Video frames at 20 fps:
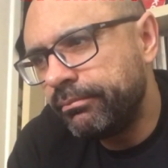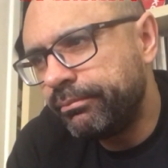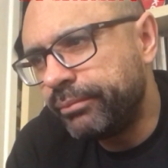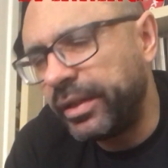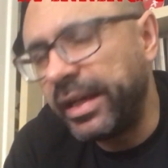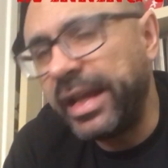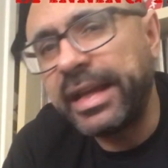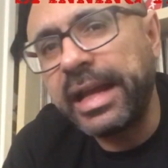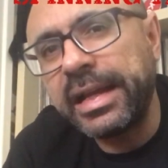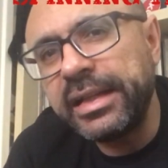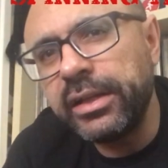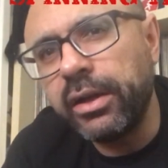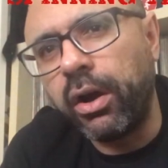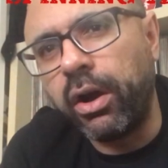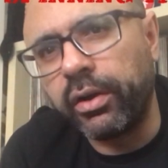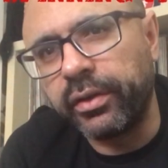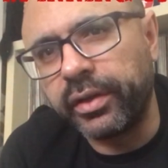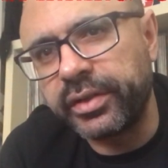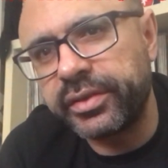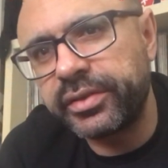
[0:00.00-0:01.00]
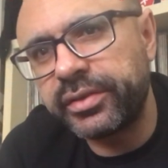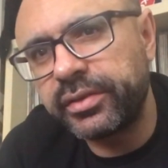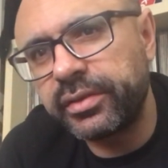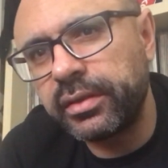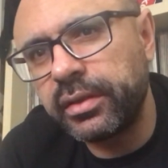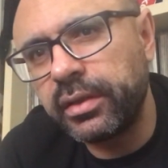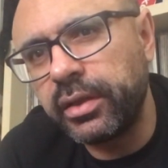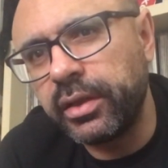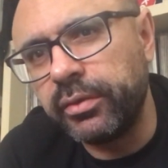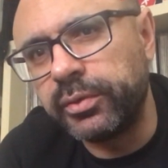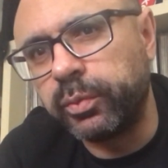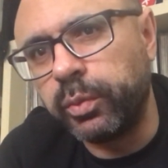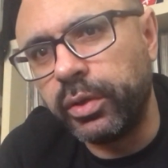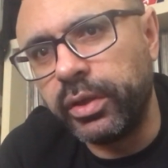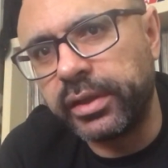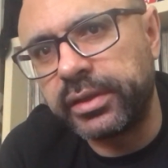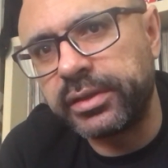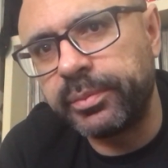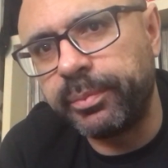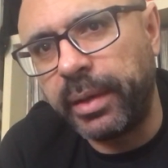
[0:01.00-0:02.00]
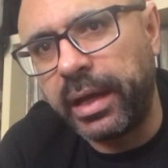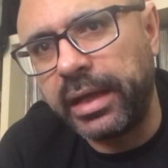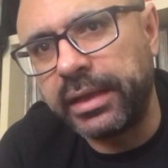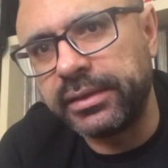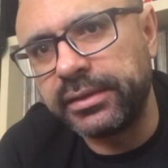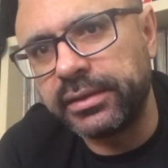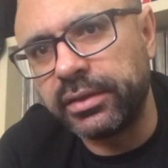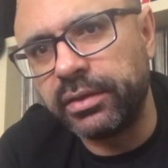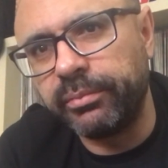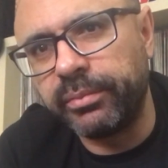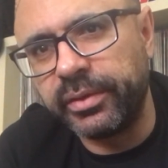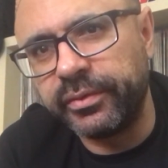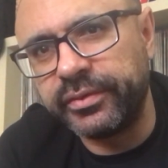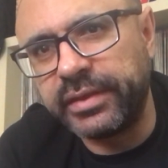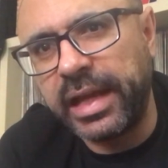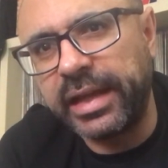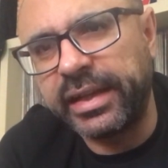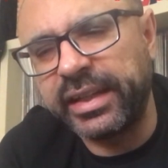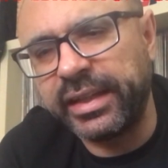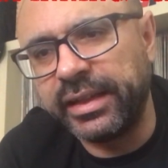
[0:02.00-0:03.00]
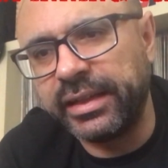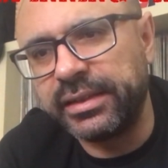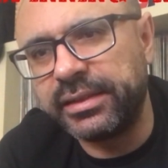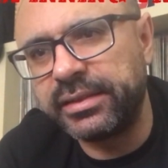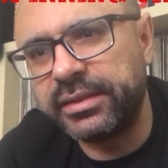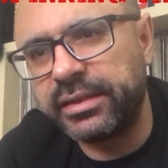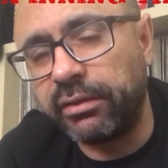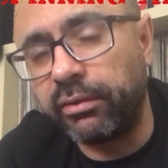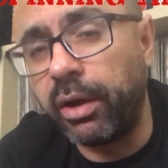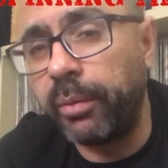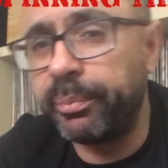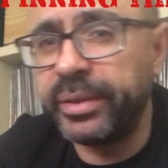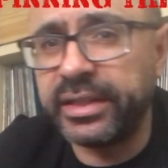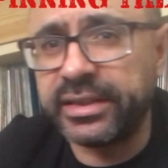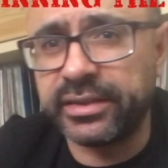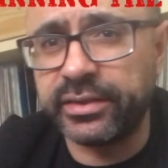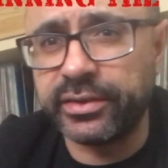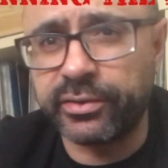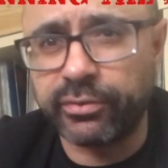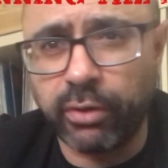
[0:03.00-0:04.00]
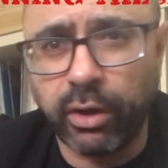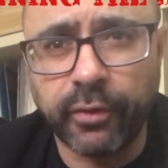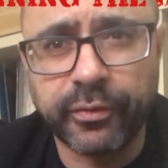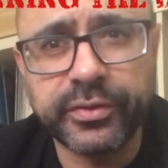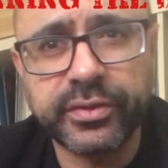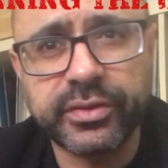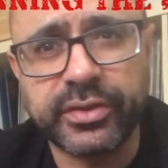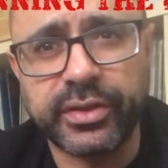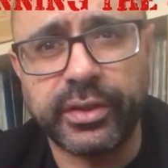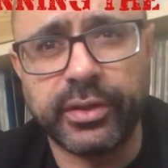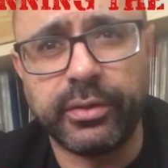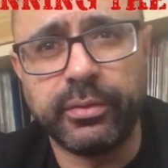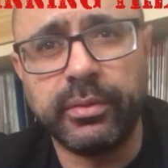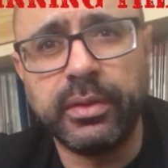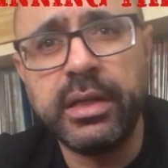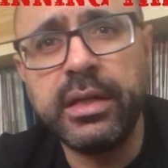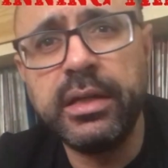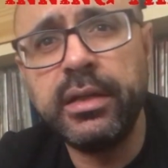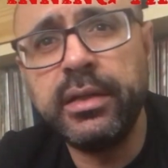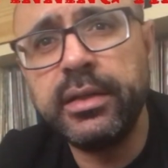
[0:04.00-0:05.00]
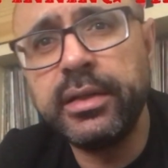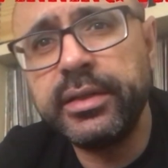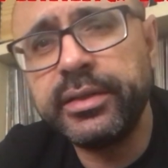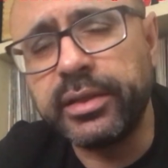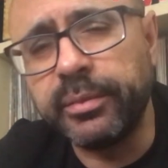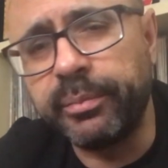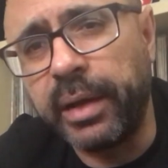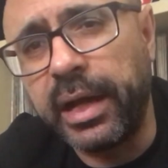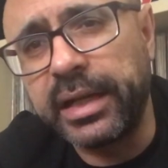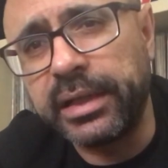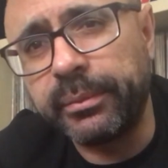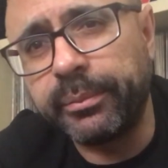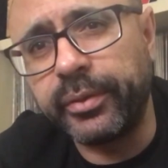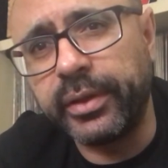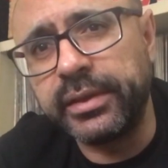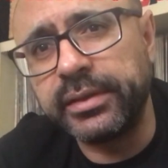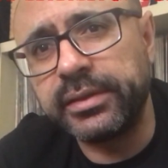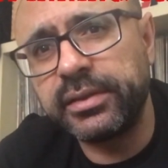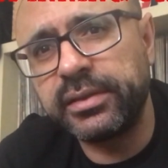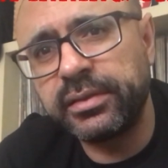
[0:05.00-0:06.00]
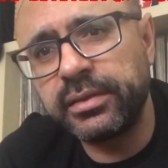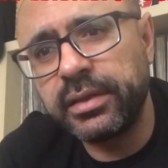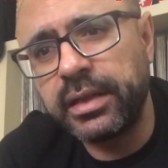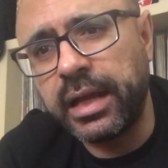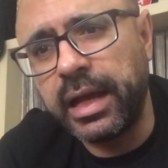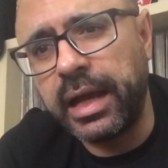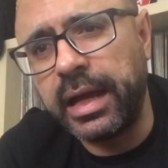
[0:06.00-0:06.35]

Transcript: But like any artist whose work spans a number of decades, there are peaks and troughs to buying Prince.